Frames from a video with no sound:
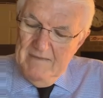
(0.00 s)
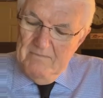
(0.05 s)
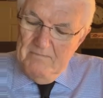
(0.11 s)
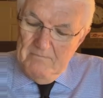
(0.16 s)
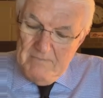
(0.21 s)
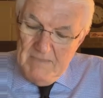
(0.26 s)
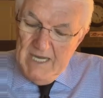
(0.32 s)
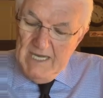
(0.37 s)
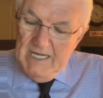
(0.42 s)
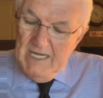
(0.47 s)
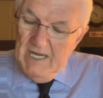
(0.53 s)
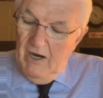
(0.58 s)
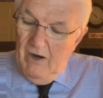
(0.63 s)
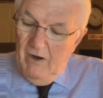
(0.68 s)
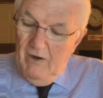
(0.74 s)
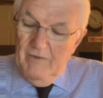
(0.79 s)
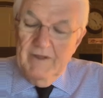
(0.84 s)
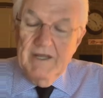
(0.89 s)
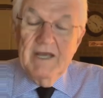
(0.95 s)
Many
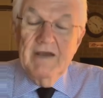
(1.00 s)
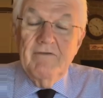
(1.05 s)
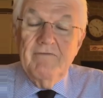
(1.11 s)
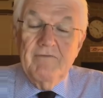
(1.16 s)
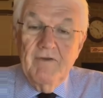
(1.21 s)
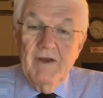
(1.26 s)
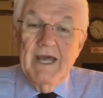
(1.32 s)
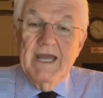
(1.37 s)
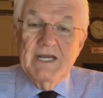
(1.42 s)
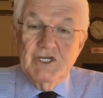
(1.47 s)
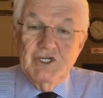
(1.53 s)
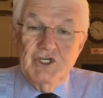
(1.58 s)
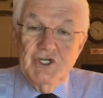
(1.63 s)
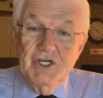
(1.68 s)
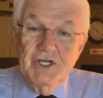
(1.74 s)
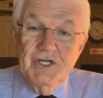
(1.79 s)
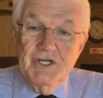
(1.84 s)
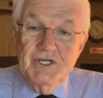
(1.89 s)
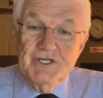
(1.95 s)
are the
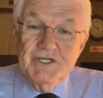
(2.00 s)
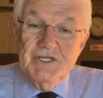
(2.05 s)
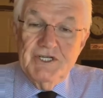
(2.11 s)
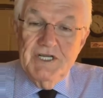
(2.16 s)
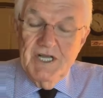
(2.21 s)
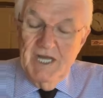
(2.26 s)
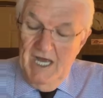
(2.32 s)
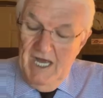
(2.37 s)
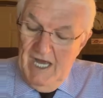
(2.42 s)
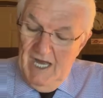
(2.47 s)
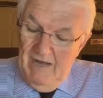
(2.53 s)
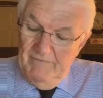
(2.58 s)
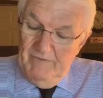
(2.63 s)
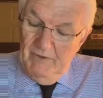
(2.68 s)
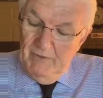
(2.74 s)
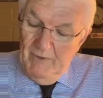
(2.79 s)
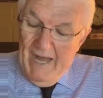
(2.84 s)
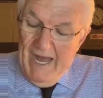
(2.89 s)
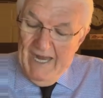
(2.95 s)
afflictions of
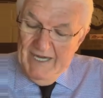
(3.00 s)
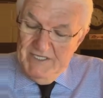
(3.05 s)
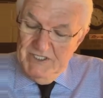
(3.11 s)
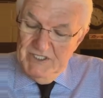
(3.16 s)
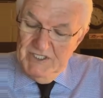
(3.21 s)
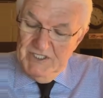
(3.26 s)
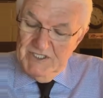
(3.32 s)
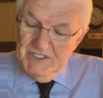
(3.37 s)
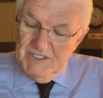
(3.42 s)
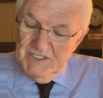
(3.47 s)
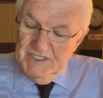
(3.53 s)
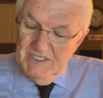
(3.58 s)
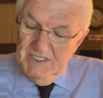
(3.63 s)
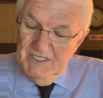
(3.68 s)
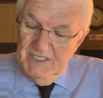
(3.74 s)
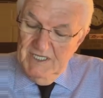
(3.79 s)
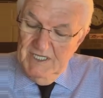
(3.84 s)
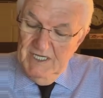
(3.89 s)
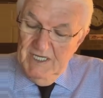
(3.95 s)
the righteous,
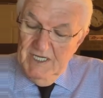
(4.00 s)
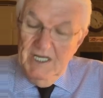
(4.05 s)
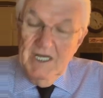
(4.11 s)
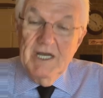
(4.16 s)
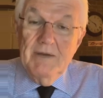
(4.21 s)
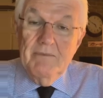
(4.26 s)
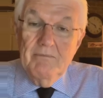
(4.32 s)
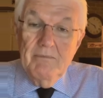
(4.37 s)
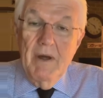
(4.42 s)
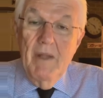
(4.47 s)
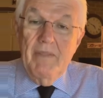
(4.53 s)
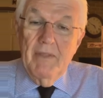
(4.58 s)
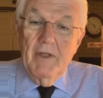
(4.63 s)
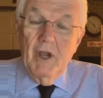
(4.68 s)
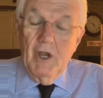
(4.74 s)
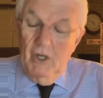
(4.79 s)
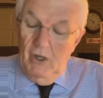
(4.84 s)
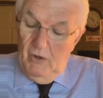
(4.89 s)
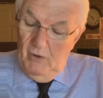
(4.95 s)
but the
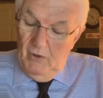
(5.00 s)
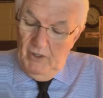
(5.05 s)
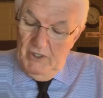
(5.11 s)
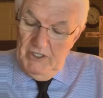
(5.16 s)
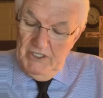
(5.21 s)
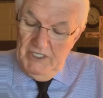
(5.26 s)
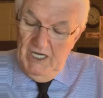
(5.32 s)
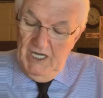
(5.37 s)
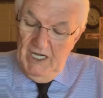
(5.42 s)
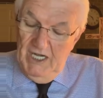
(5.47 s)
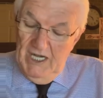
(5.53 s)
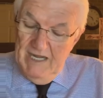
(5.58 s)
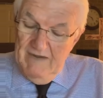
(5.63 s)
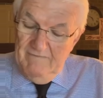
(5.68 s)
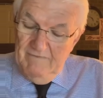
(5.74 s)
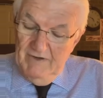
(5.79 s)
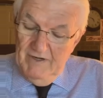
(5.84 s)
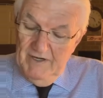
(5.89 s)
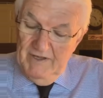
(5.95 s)
Lord
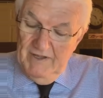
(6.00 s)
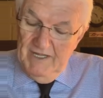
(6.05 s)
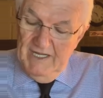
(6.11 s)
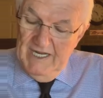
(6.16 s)
delivereth